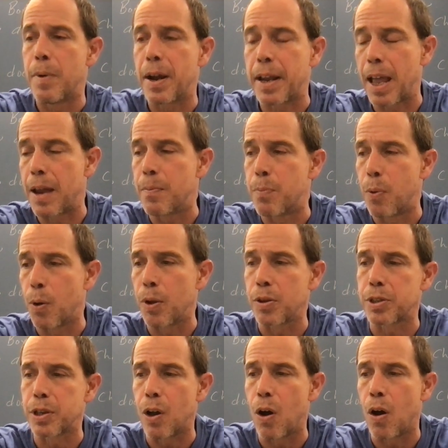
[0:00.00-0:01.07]
again,
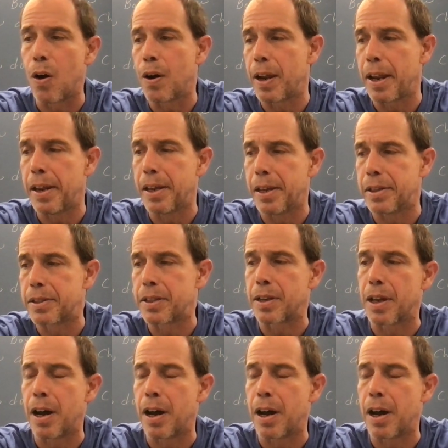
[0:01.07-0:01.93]
Boyle's Law is